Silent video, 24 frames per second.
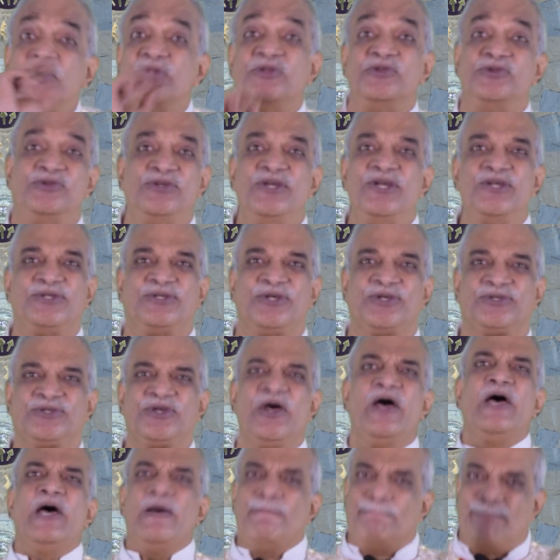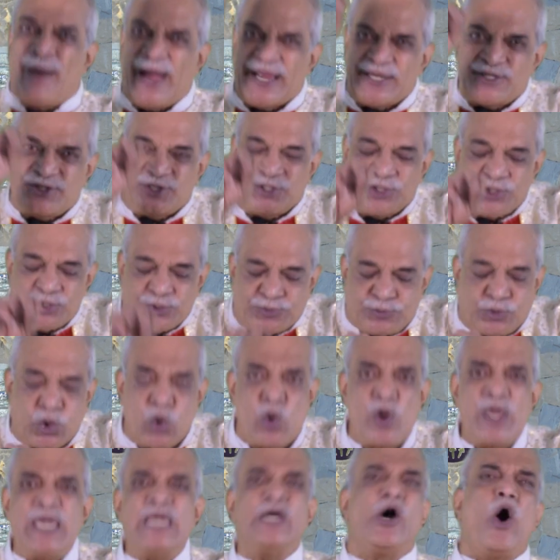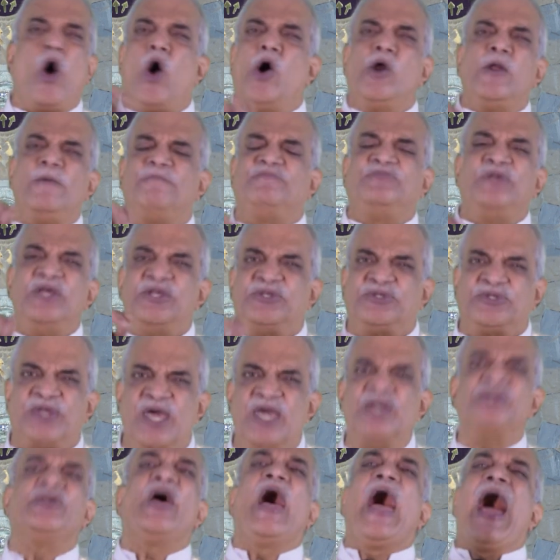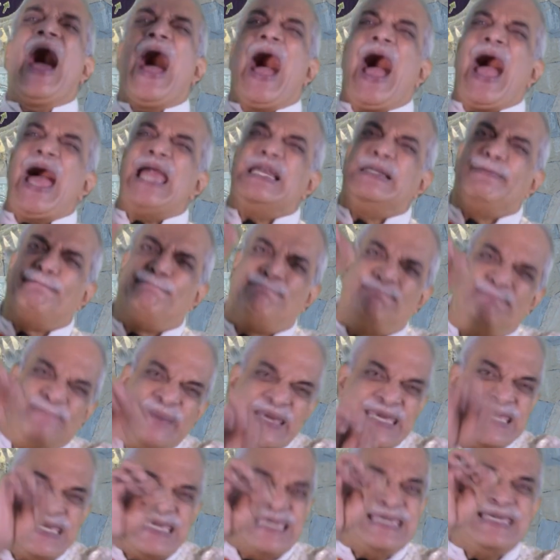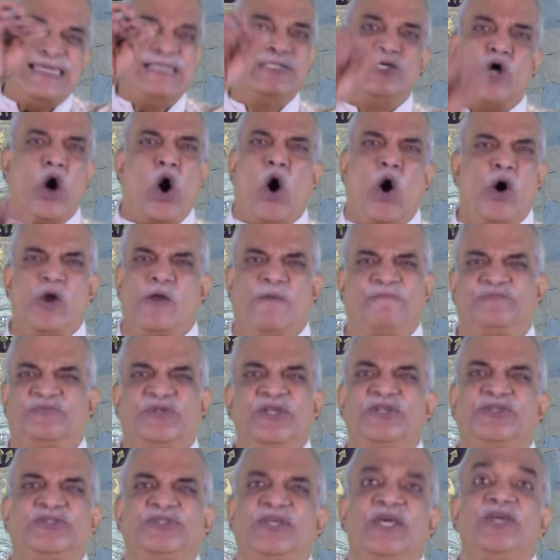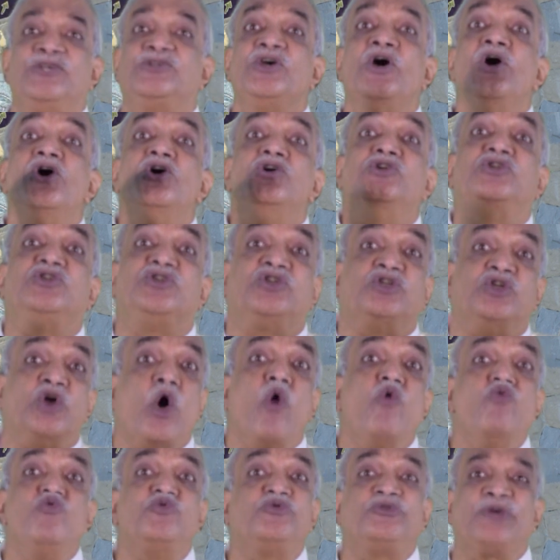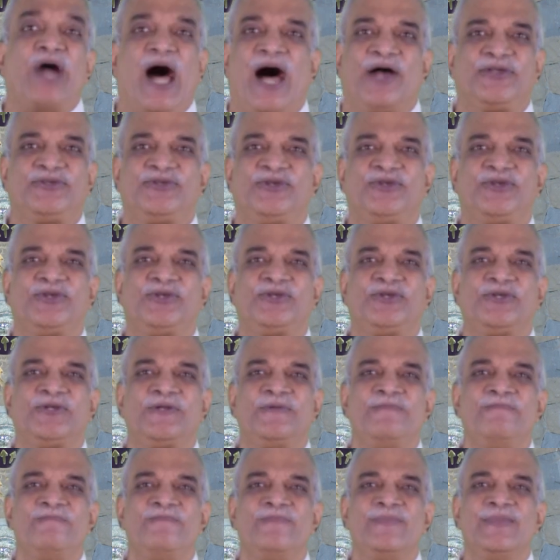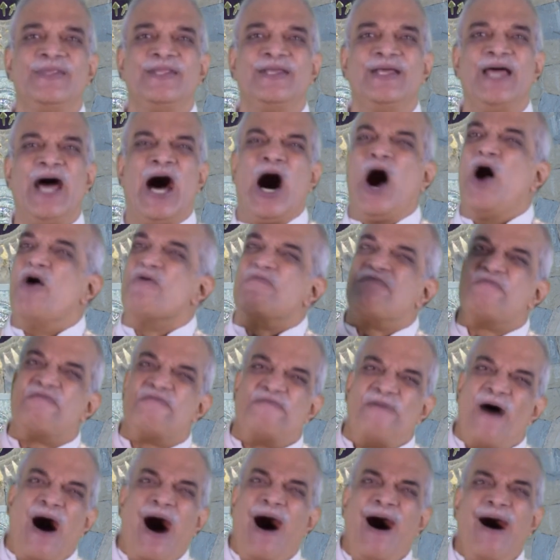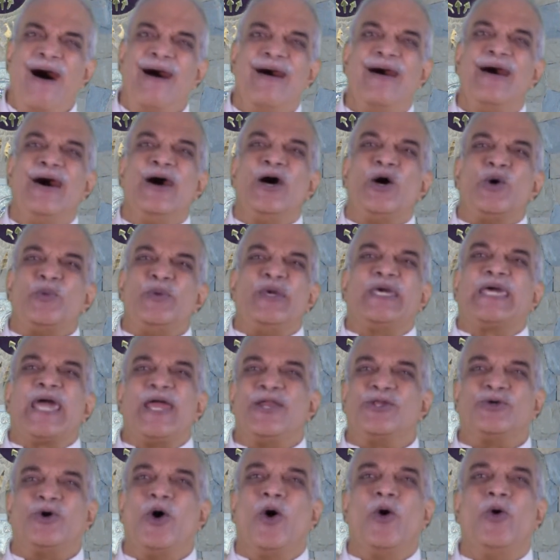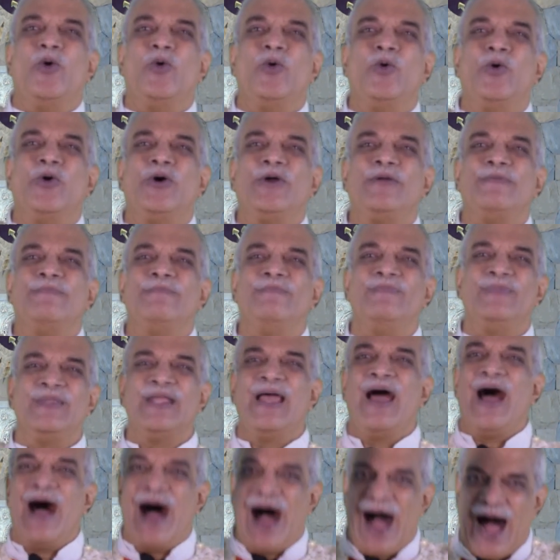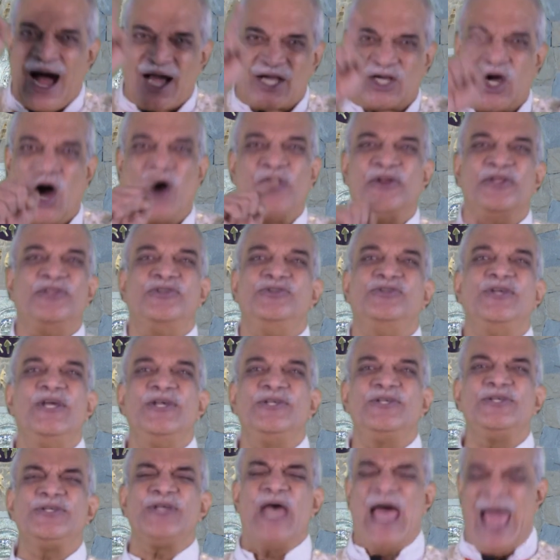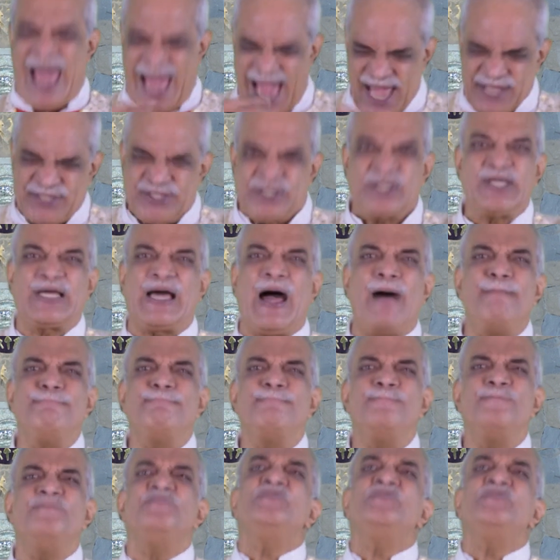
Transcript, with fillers: in Jesus, by doing all of these things and being all of these things, shows us how far we can go our God in Jesus has come